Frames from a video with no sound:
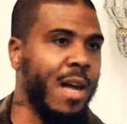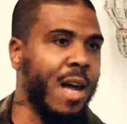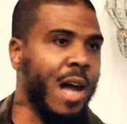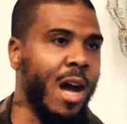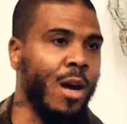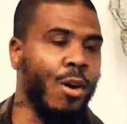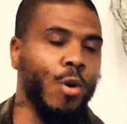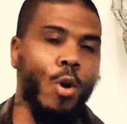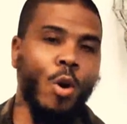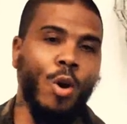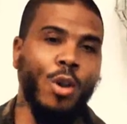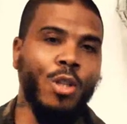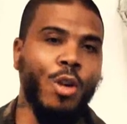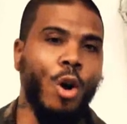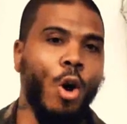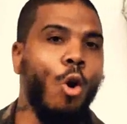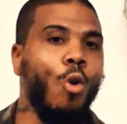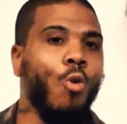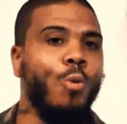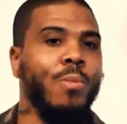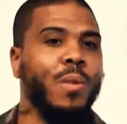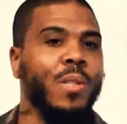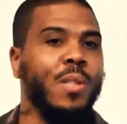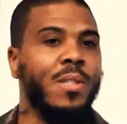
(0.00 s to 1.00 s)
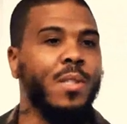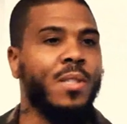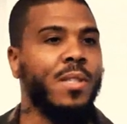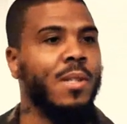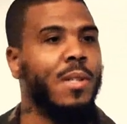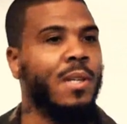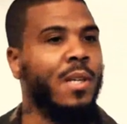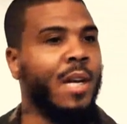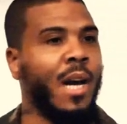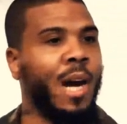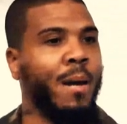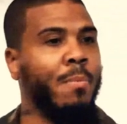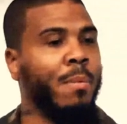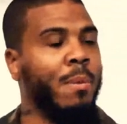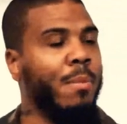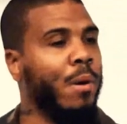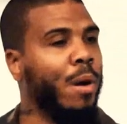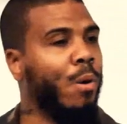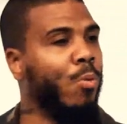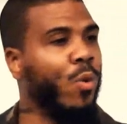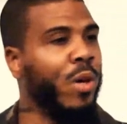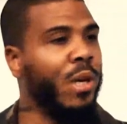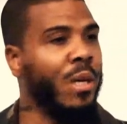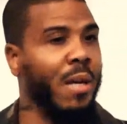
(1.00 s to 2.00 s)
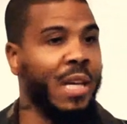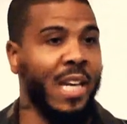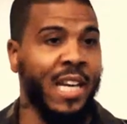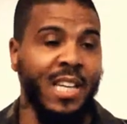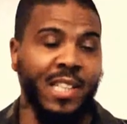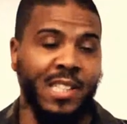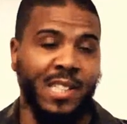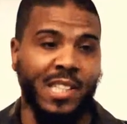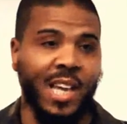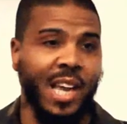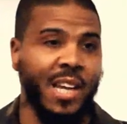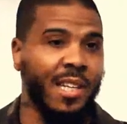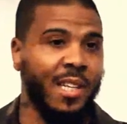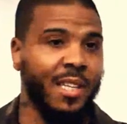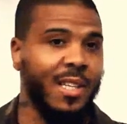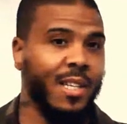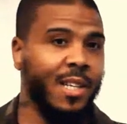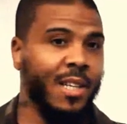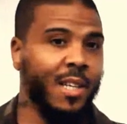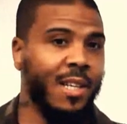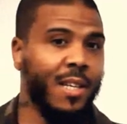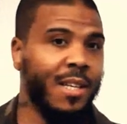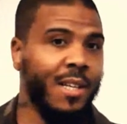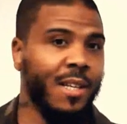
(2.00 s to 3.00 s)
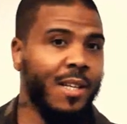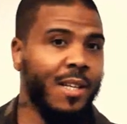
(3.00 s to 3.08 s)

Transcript: I called the homies. I remember I went up, and he said it.